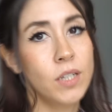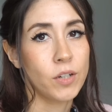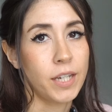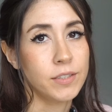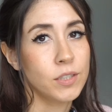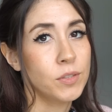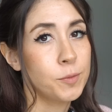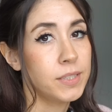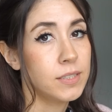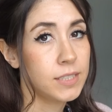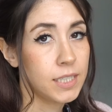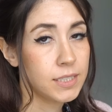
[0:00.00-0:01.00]
Okay, so it's
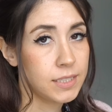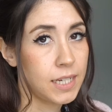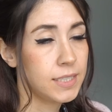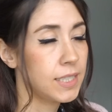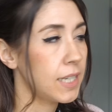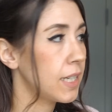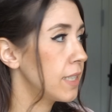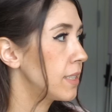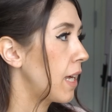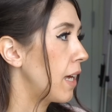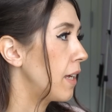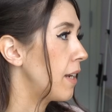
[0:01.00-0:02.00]
been 6 days, like I
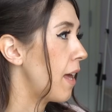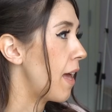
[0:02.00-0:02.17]
said,